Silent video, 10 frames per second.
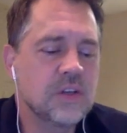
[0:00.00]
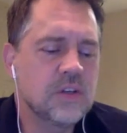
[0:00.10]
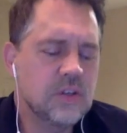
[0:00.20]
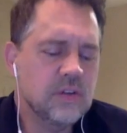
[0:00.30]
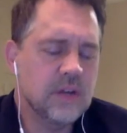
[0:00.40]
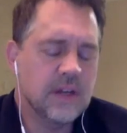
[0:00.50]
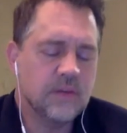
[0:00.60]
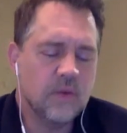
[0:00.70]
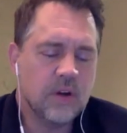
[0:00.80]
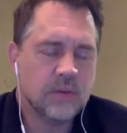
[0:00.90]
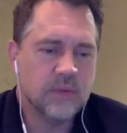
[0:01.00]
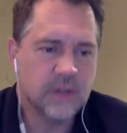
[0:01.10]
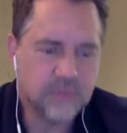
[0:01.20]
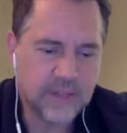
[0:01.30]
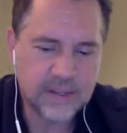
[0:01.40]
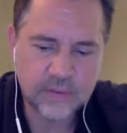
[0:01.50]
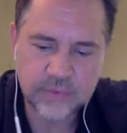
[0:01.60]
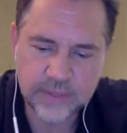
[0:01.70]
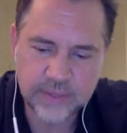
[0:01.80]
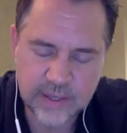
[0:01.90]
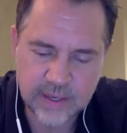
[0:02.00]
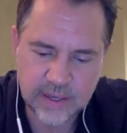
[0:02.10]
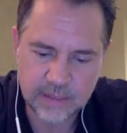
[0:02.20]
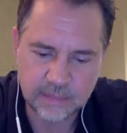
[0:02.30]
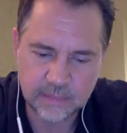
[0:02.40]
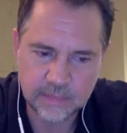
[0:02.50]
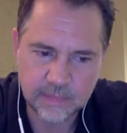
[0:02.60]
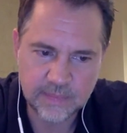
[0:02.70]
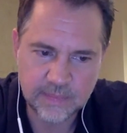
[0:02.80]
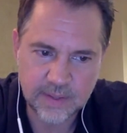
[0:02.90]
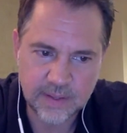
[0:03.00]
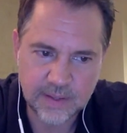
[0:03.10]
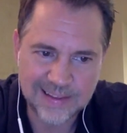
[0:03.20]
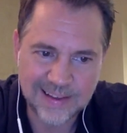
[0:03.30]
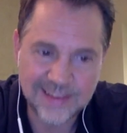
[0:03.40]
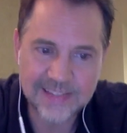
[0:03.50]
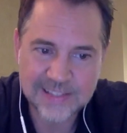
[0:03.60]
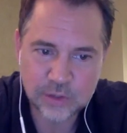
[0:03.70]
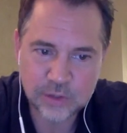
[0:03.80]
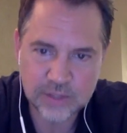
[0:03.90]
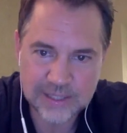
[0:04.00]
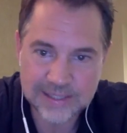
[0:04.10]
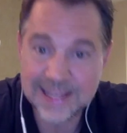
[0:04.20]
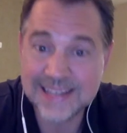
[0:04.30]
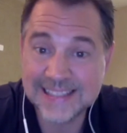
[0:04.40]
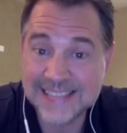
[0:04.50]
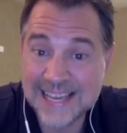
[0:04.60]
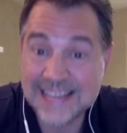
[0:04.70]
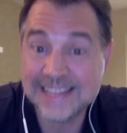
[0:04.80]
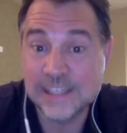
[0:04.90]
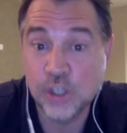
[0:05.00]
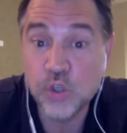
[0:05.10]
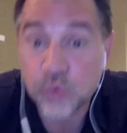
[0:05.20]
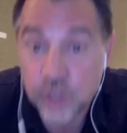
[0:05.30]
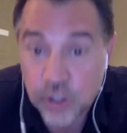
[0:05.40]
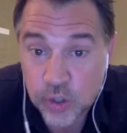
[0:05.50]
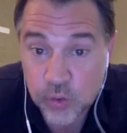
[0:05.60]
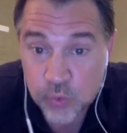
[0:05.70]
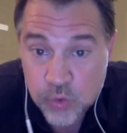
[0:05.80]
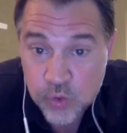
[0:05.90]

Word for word: you and I have walked through enough life that um, uncertainty is not exactly new for you.